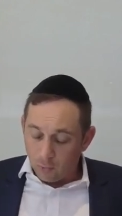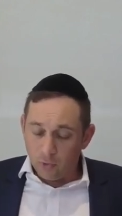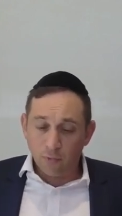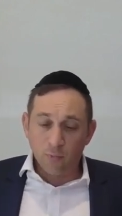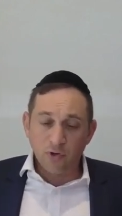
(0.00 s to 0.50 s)

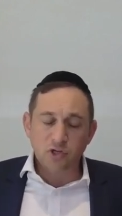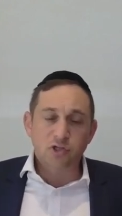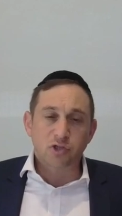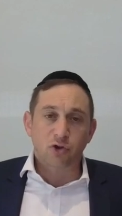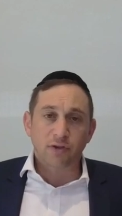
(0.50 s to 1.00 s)
We, we
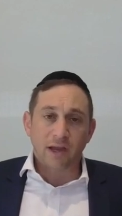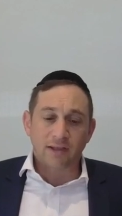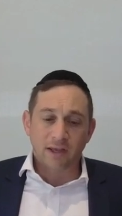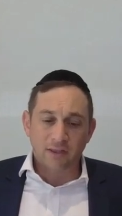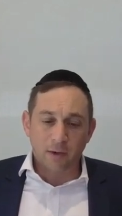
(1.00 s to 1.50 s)
just learned the
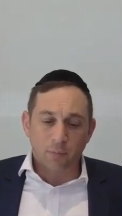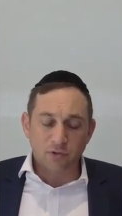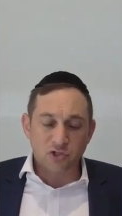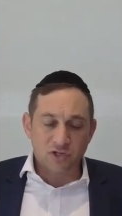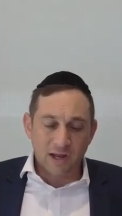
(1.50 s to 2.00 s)
idea that a
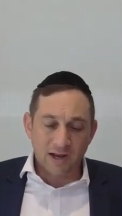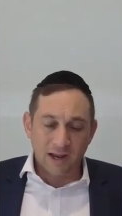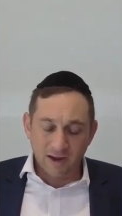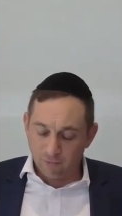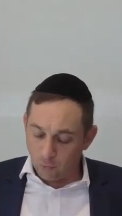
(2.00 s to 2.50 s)
person should not
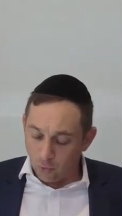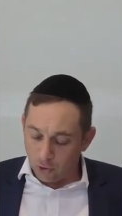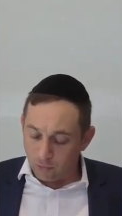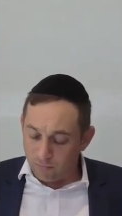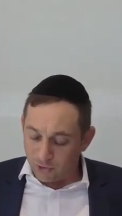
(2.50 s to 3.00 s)
have the
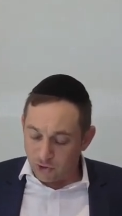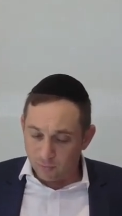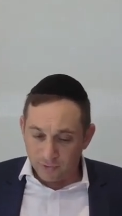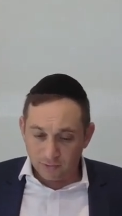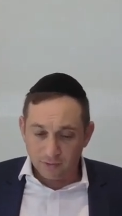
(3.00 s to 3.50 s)
wrong
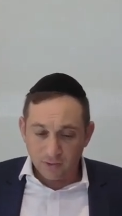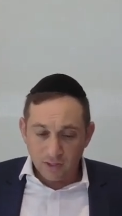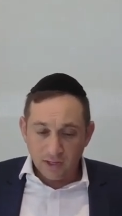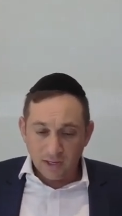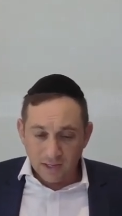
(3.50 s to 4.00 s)
measurement
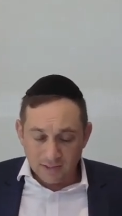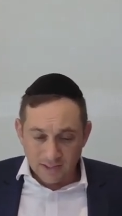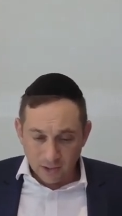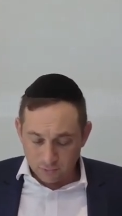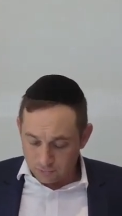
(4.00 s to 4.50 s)
in his
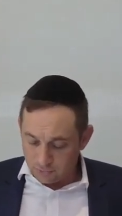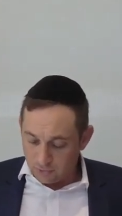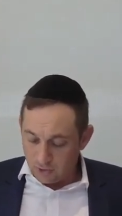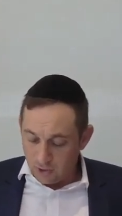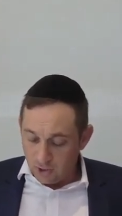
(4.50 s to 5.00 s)
house.
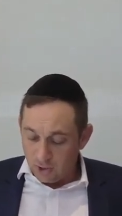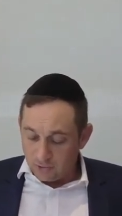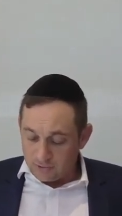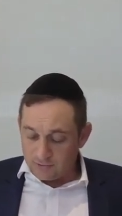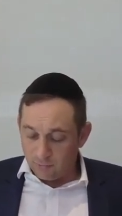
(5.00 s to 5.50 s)

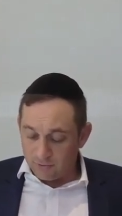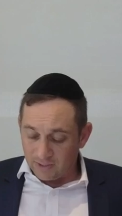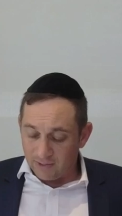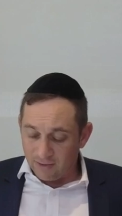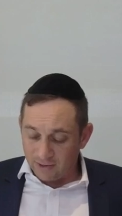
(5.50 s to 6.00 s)
So the more
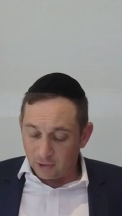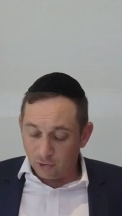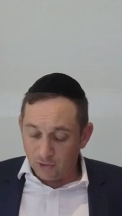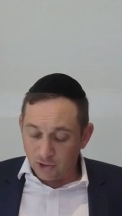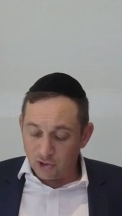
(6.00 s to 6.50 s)
Tari Nam
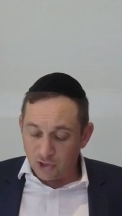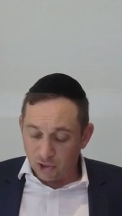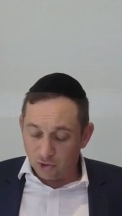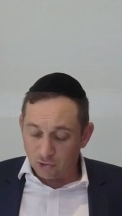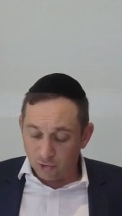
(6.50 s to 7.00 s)
Lo Yishe
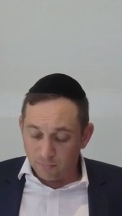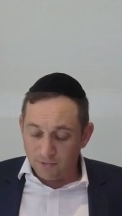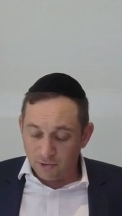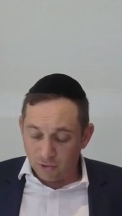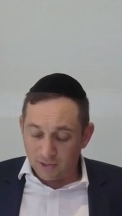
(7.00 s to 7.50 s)
Odo
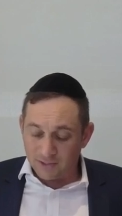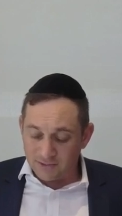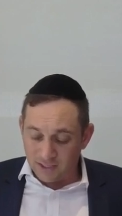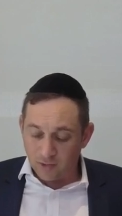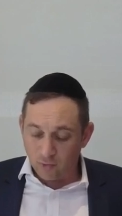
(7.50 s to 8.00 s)
Mido
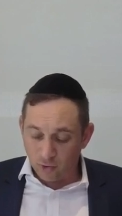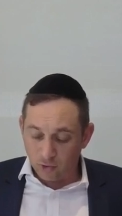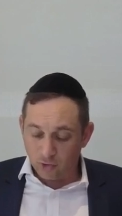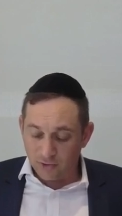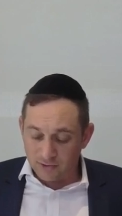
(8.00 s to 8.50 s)

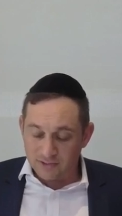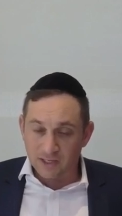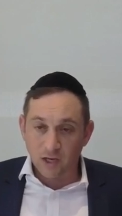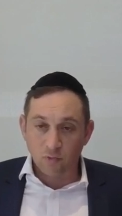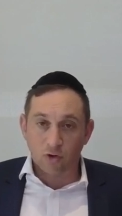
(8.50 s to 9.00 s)
Chaseiro or
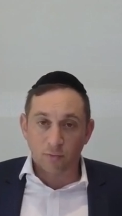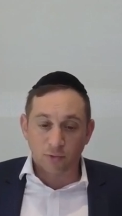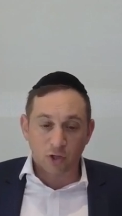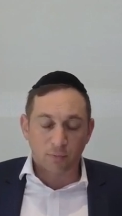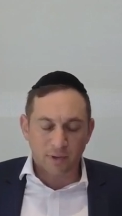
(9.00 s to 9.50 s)
Yaseiro
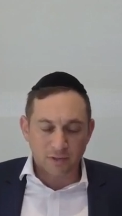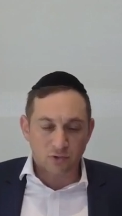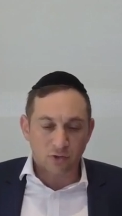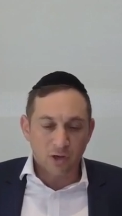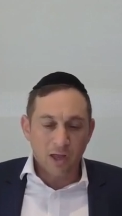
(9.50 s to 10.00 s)
B'Ter
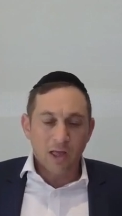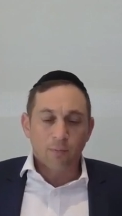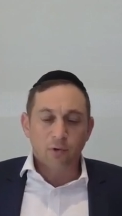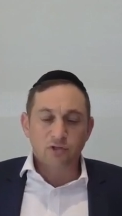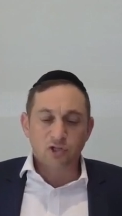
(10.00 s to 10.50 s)
Pesach.
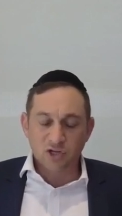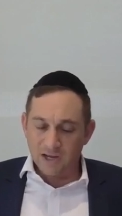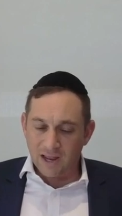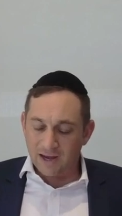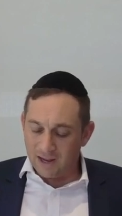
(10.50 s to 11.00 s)
Person should
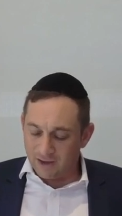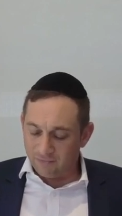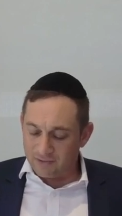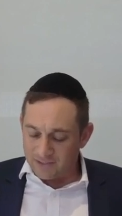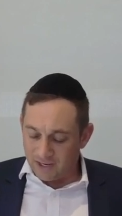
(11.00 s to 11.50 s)
not have
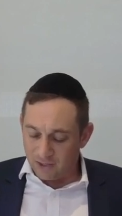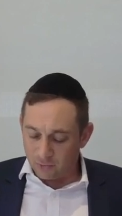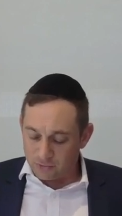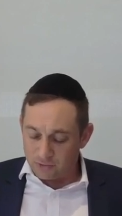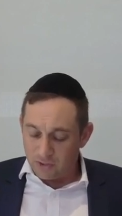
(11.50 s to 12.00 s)
in his
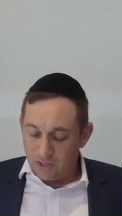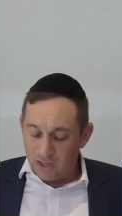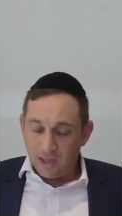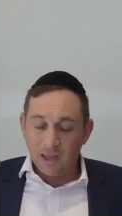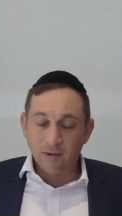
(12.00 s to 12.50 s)
house
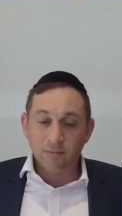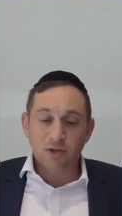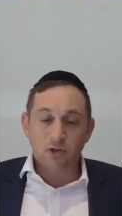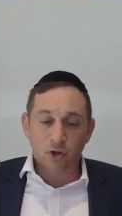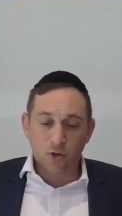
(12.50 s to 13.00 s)
a
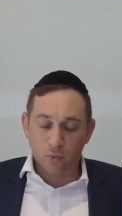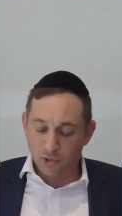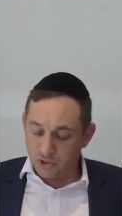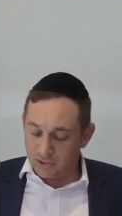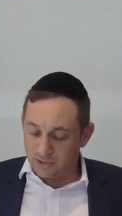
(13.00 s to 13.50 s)
mido
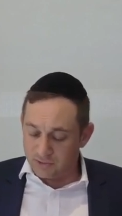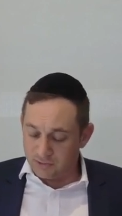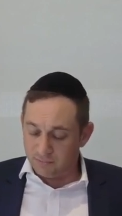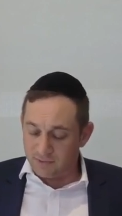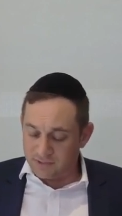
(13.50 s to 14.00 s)
which
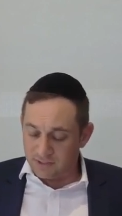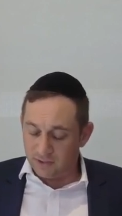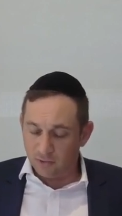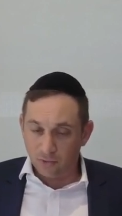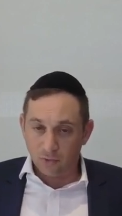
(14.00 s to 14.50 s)
is
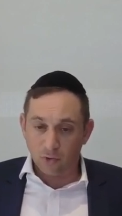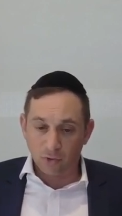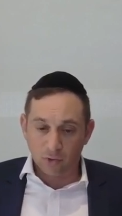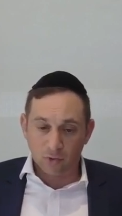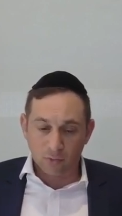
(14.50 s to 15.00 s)
missing or